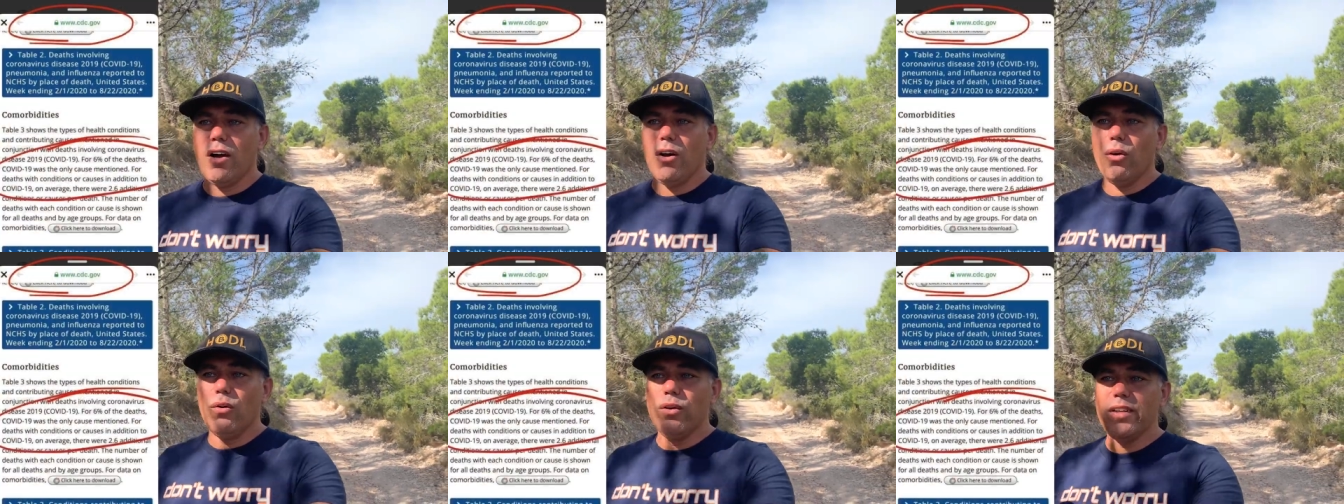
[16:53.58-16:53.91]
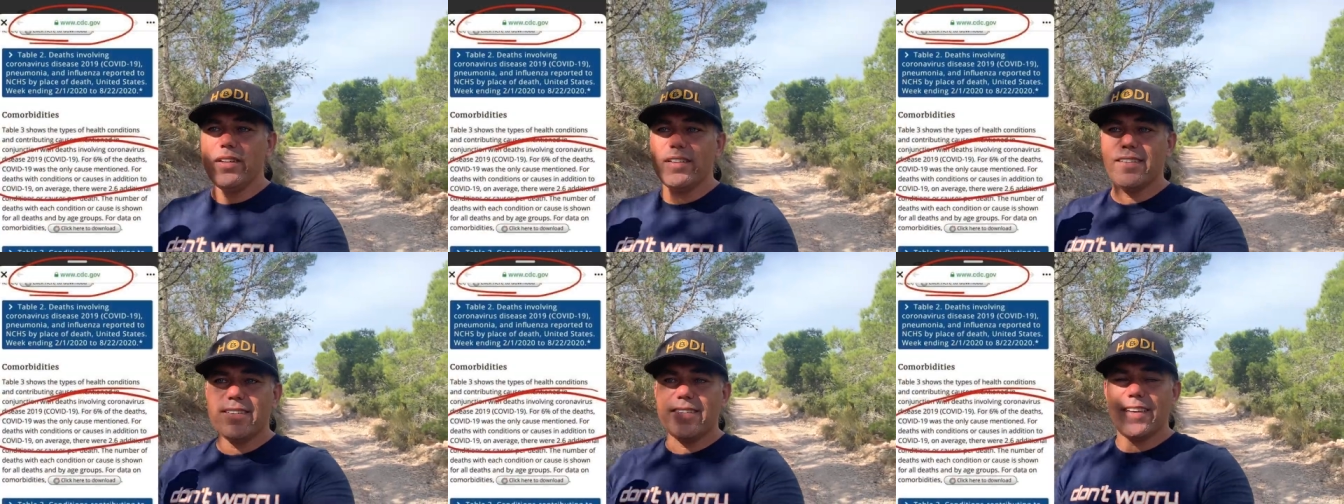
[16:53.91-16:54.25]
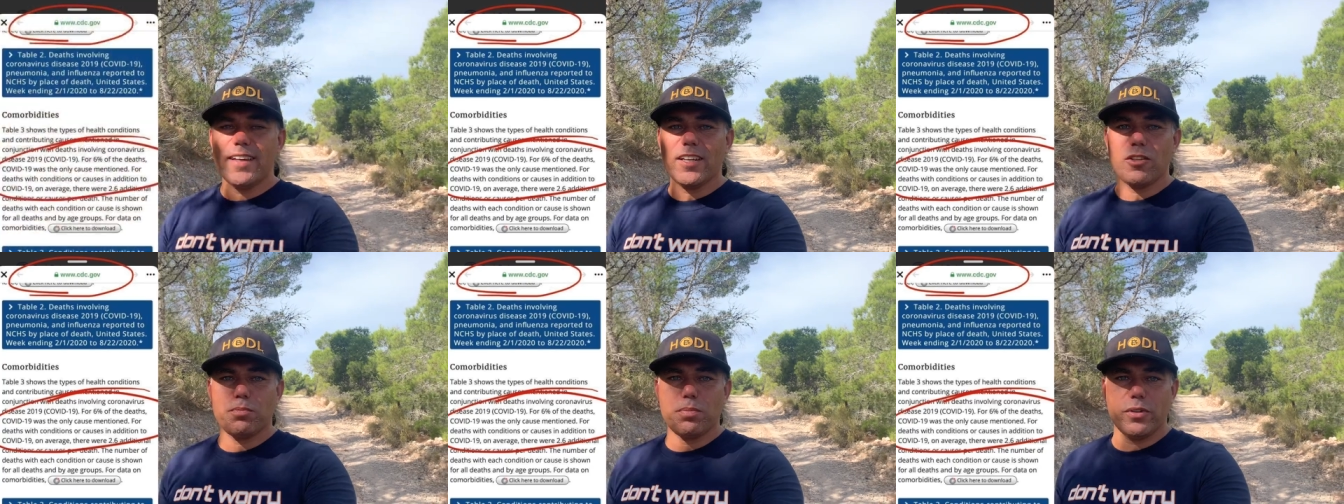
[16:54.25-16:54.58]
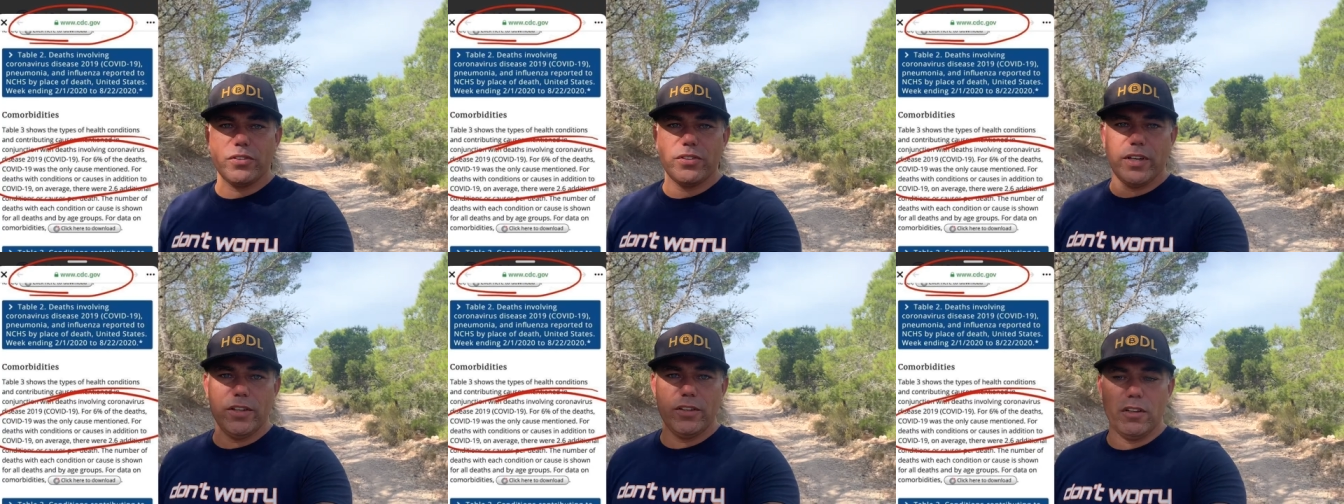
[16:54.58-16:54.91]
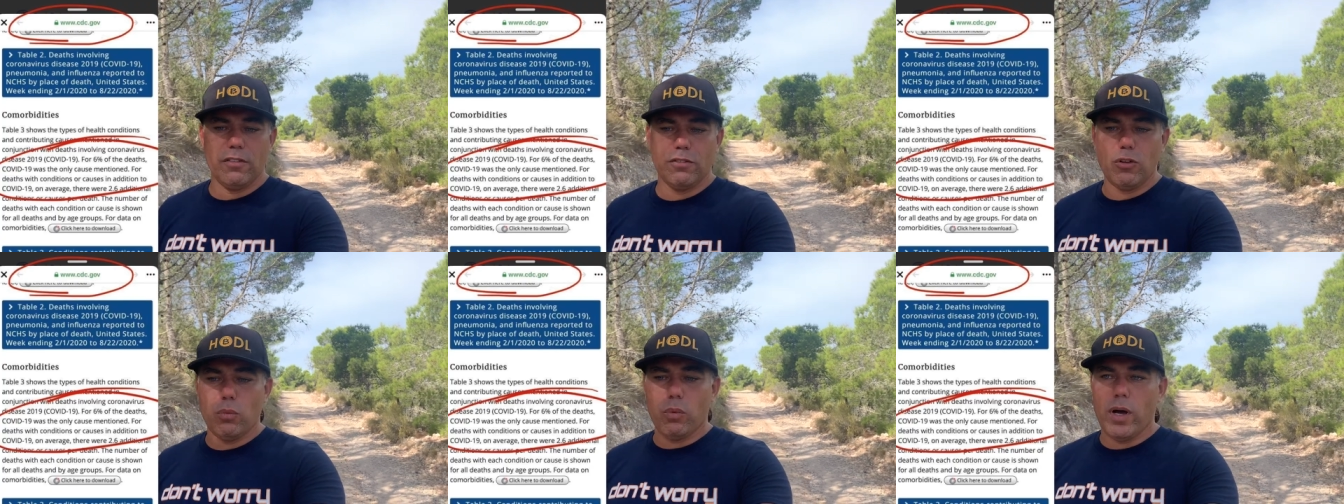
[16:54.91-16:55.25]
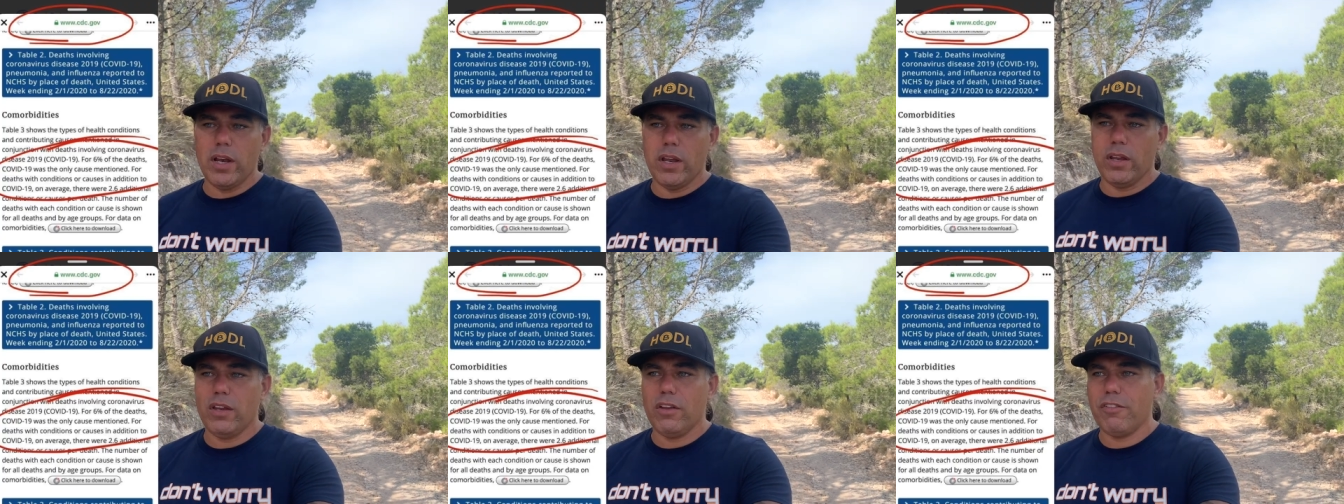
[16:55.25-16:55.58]
Only 6% of the
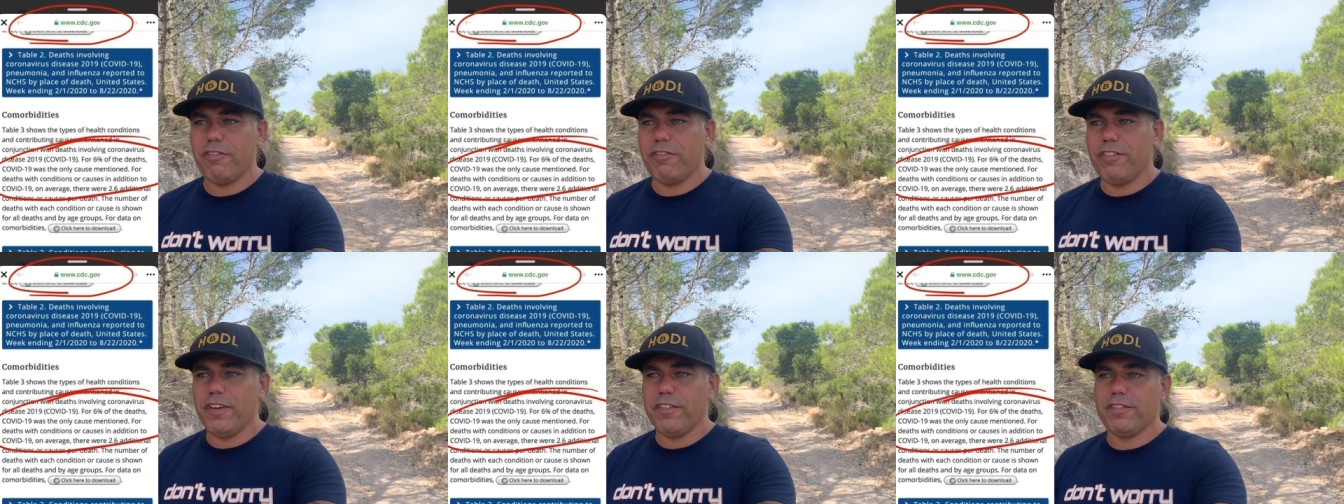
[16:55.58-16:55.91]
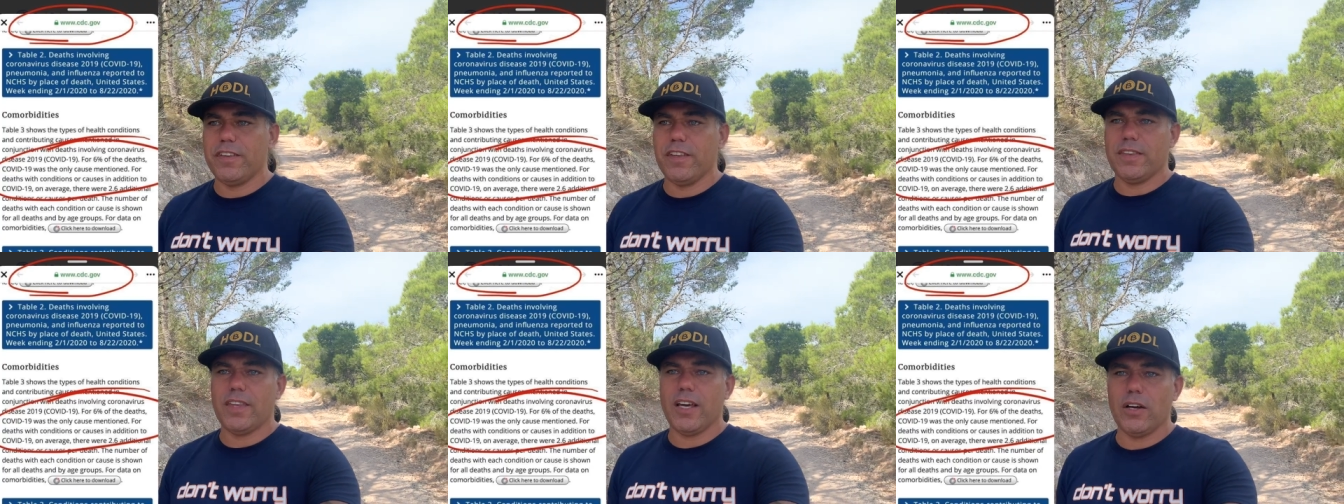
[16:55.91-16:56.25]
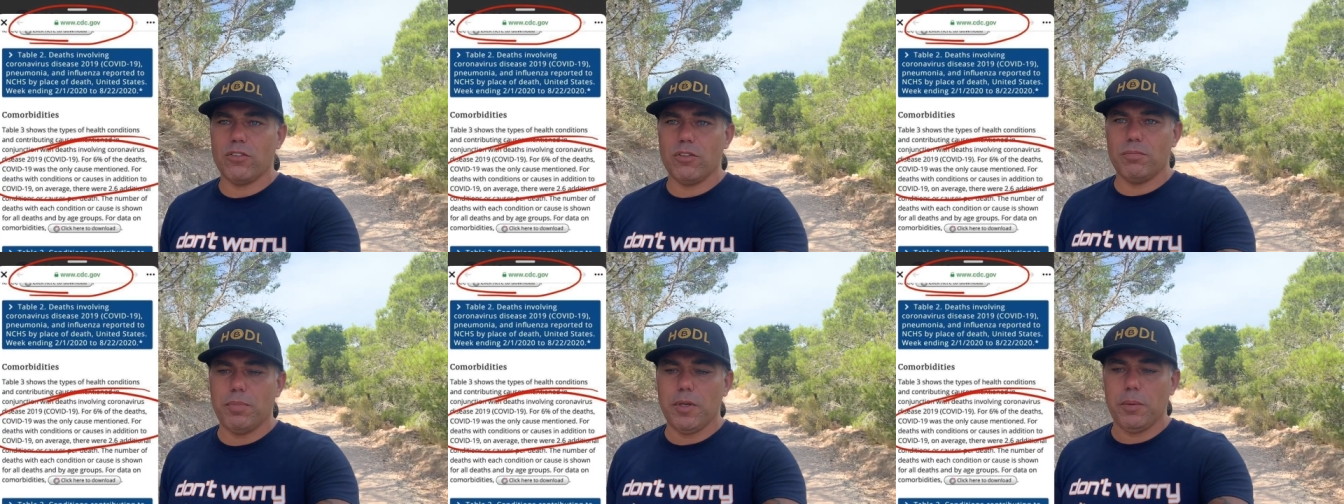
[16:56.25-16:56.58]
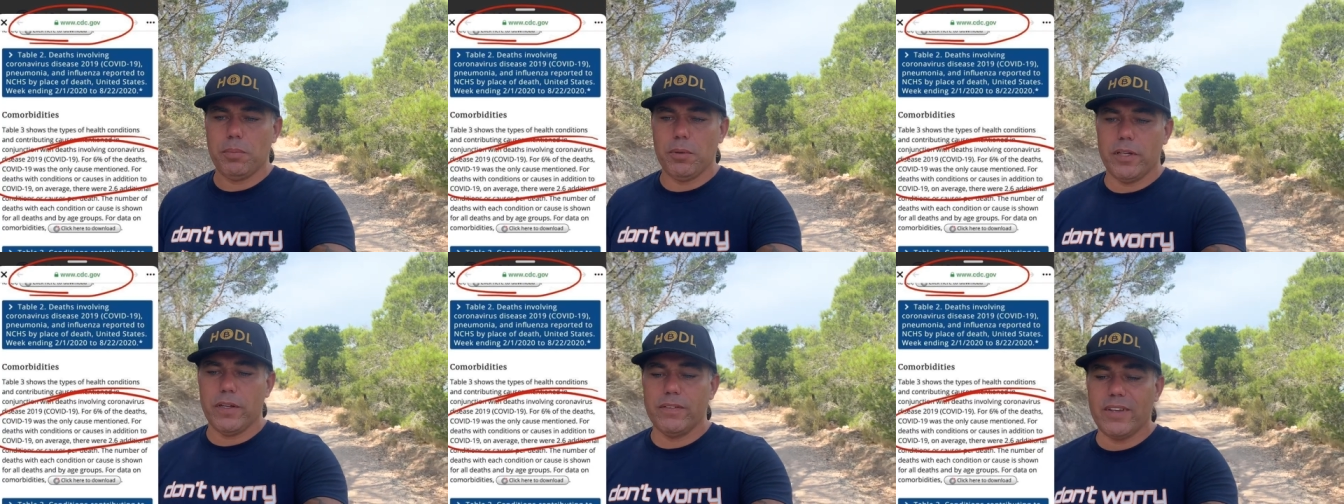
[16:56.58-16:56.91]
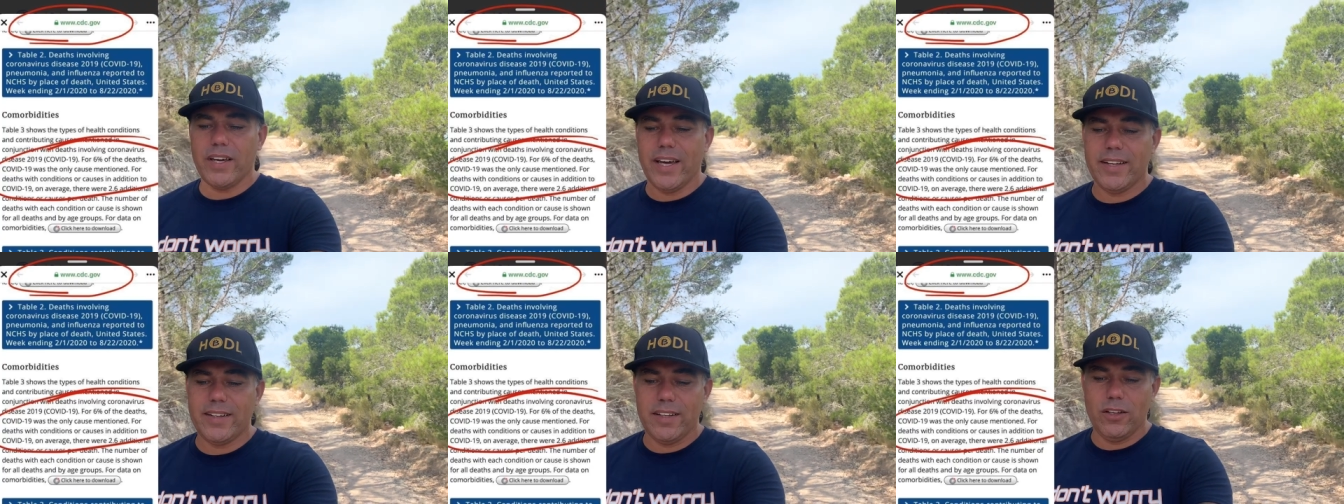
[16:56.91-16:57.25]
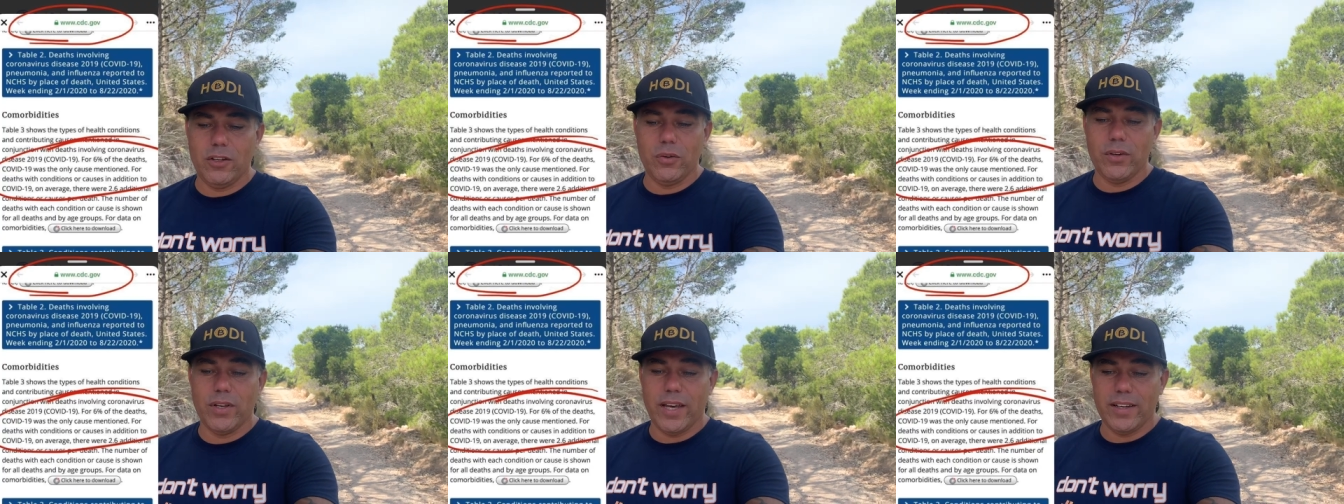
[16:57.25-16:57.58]
150,000 people that died in
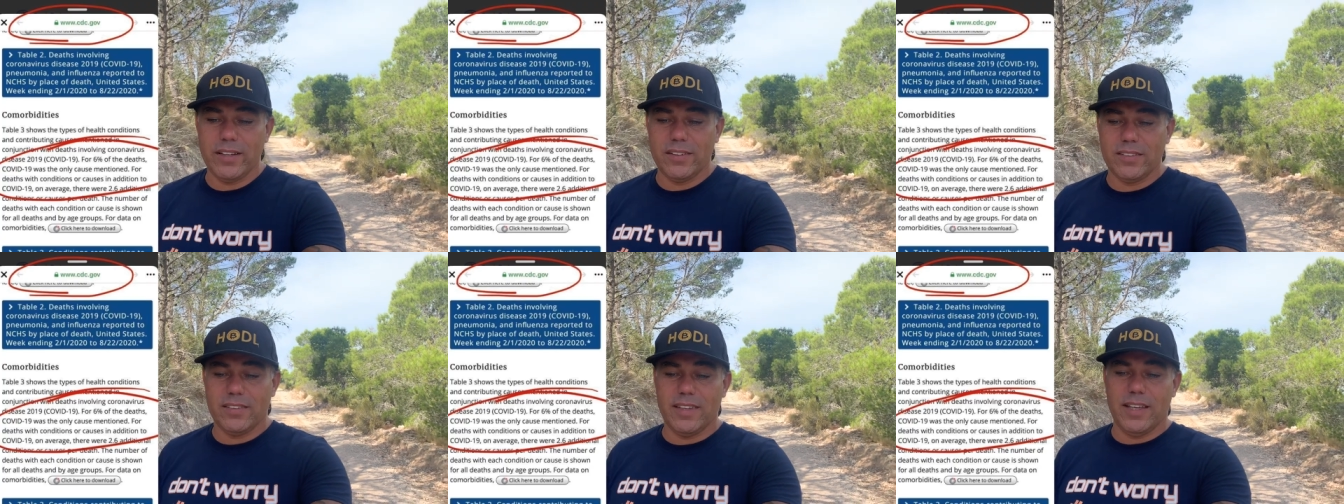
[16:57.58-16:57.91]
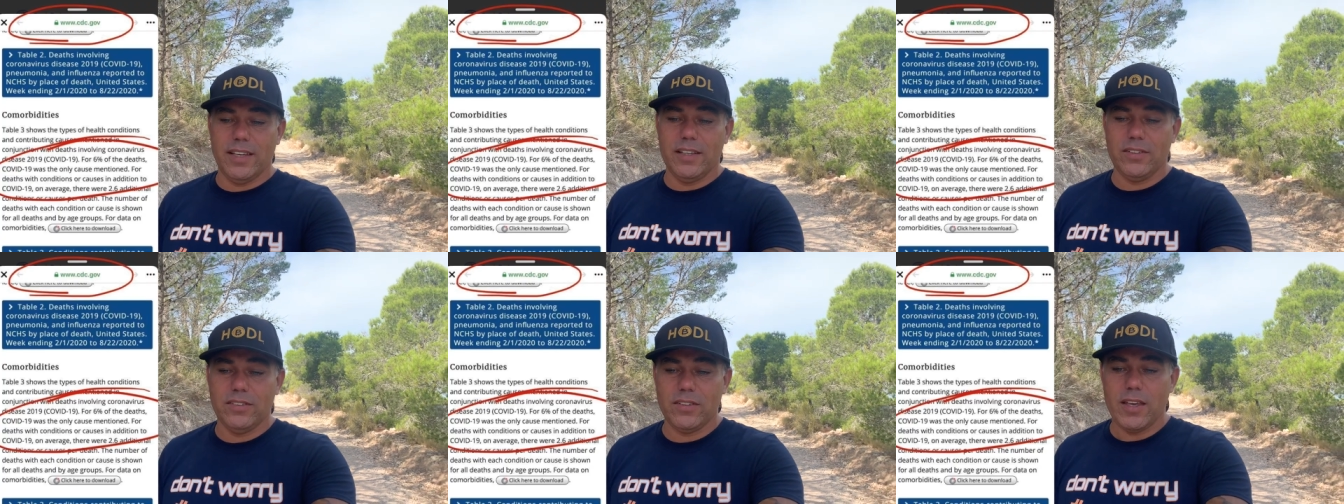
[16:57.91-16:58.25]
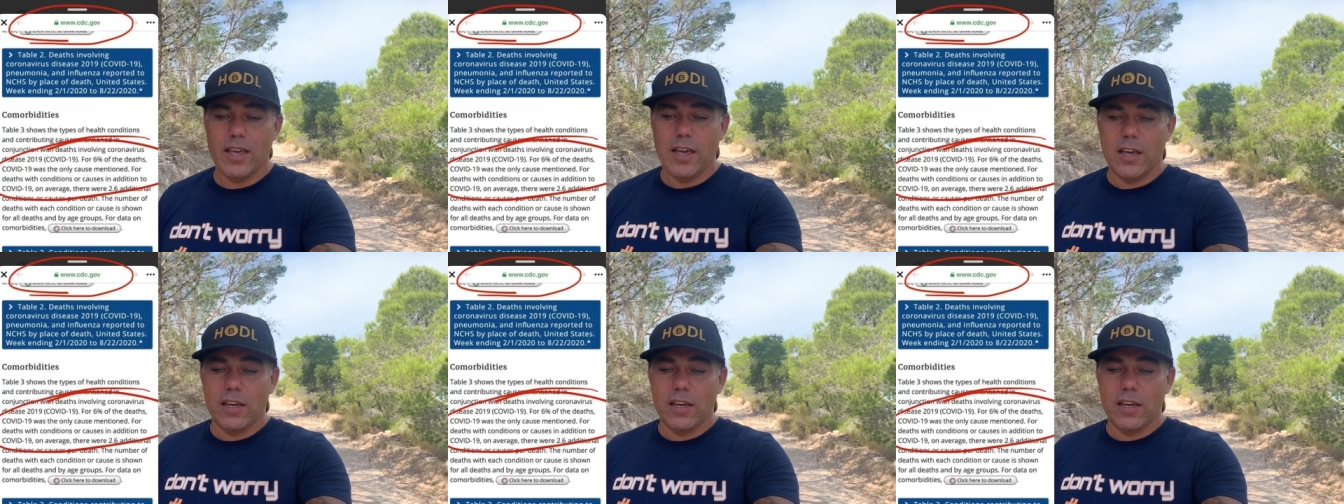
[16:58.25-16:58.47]
the United States